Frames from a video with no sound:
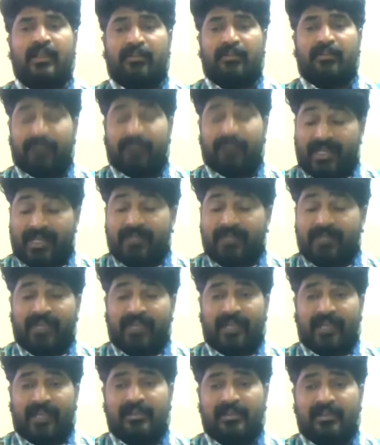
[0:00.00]
very
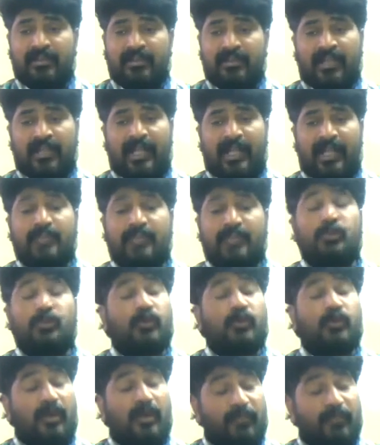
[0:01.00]
well and to
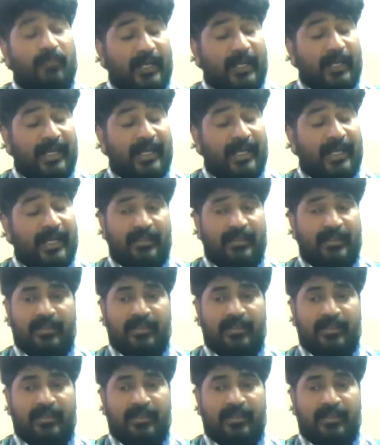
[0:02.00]
comprehend